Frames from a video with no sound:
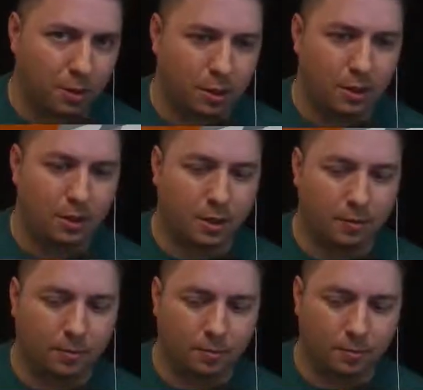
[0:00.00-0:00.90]

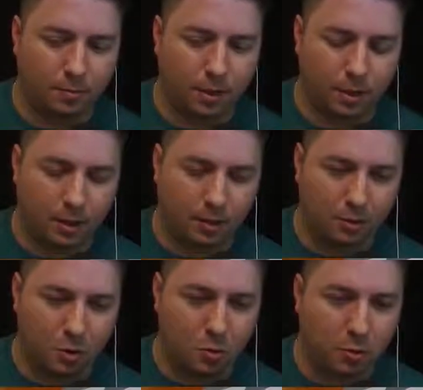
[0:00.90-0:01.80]
the
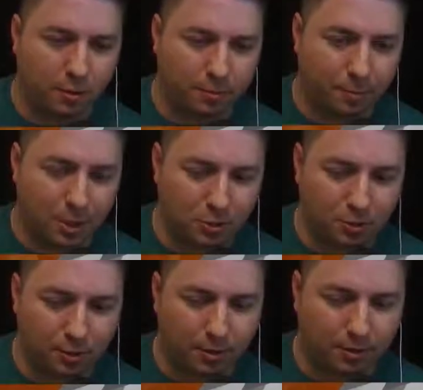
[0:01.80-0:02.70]
unit of
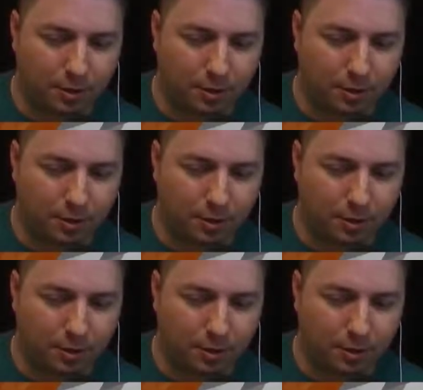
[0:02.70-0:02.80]
measure is.